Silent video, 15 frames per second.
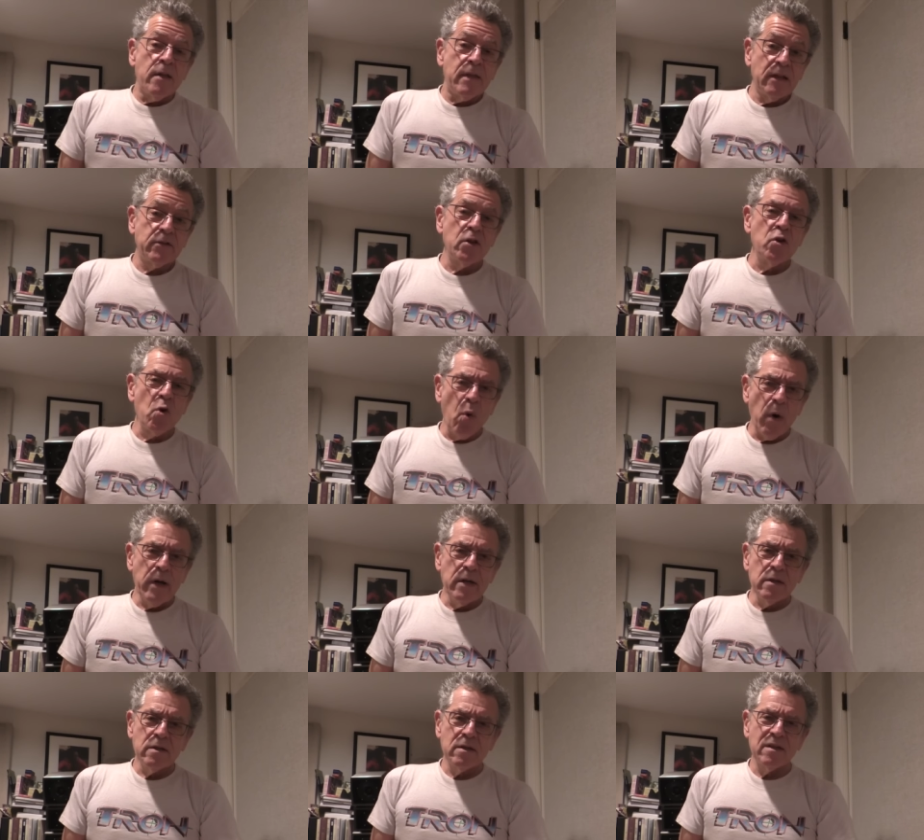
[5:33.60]
that the
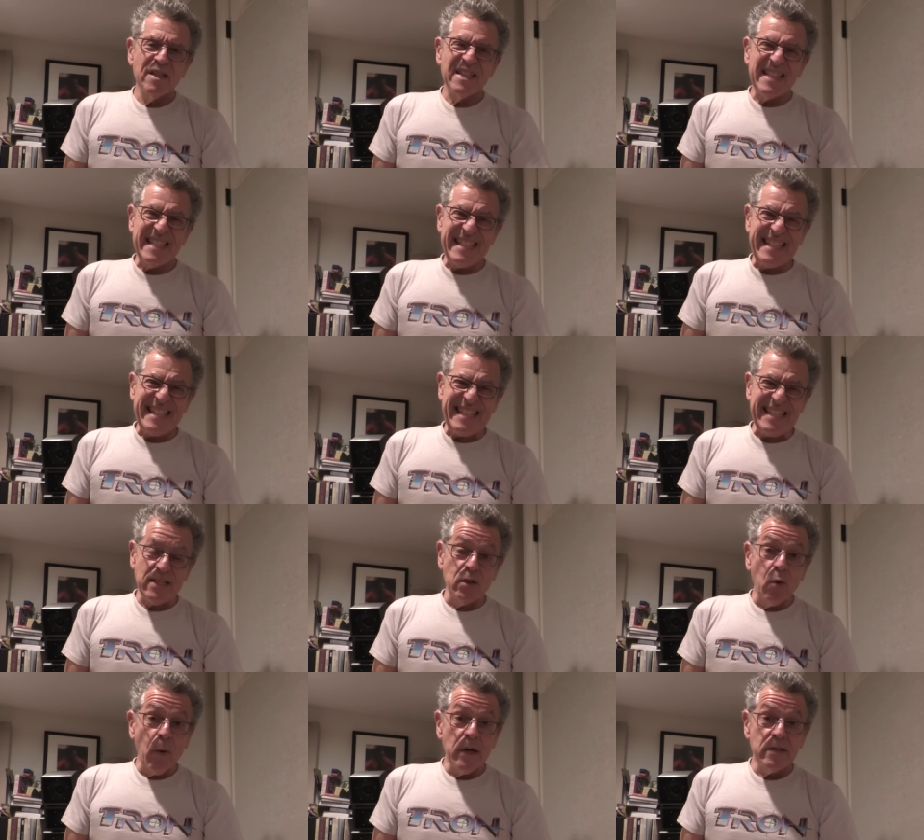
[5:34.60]
noise, the
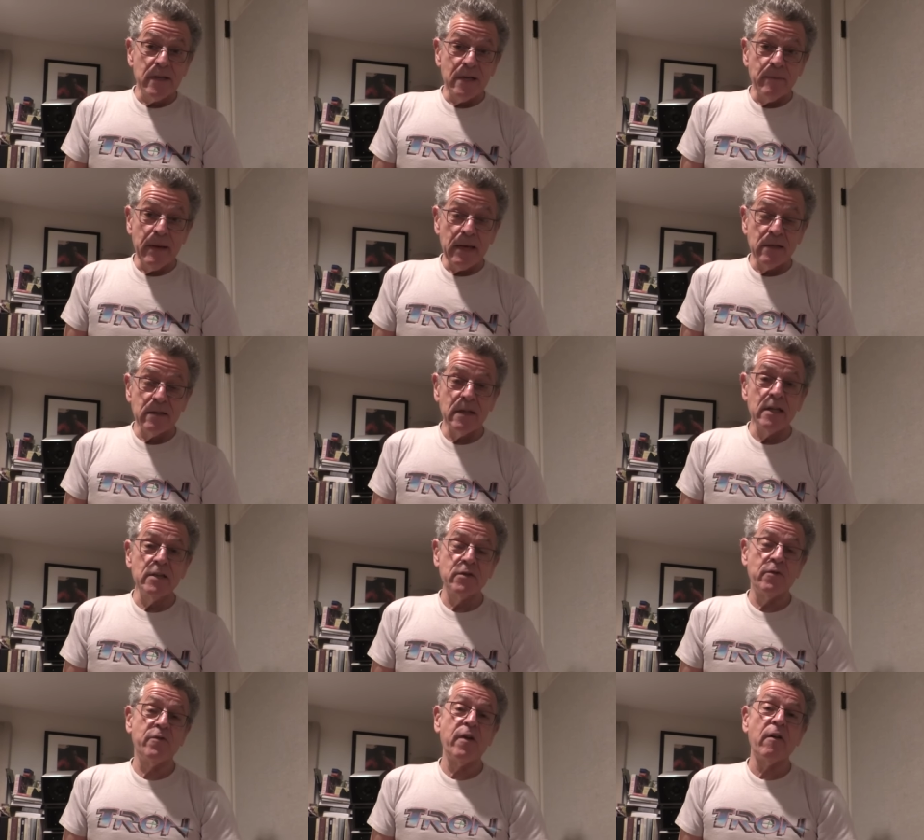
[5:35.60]
zzz noise that it makes,
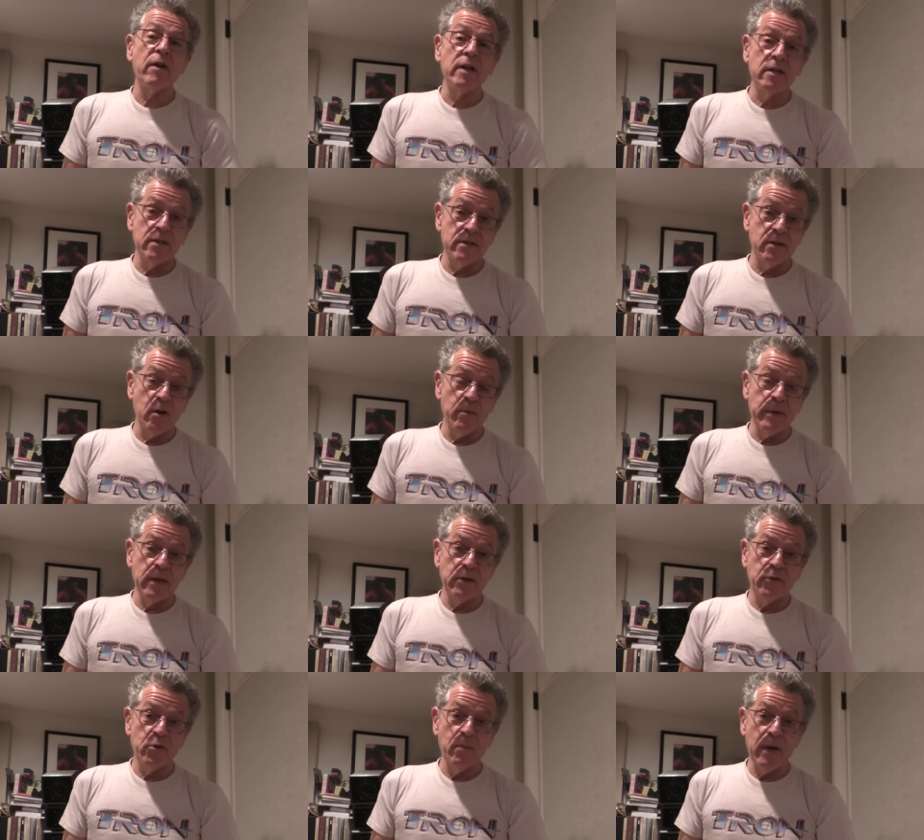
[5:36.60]
is very
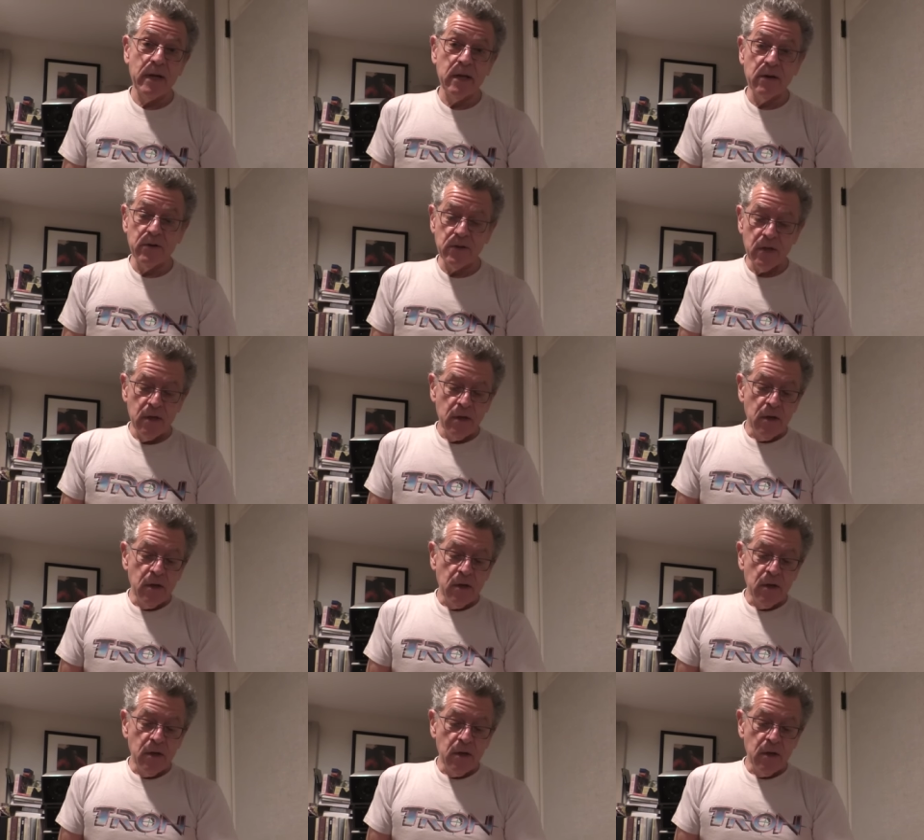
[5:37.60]
disturbing to my ears.